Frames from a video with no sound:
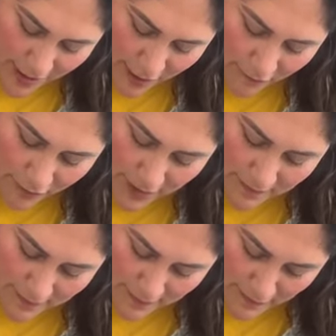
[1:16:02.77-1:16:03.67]
I love
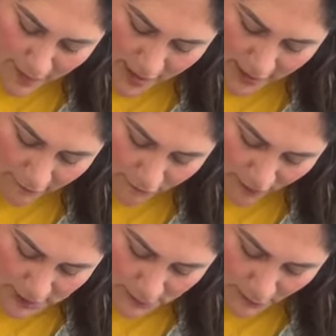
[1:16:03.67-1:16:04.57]
when
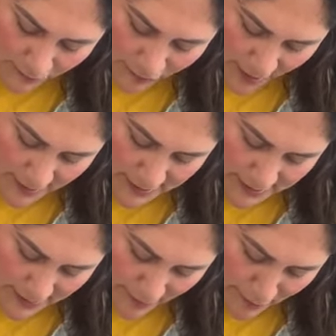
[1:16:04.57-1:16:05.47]
my Facebook
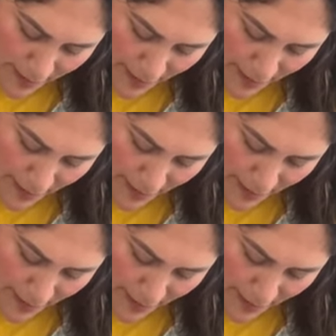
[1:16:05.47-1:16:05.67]
friends,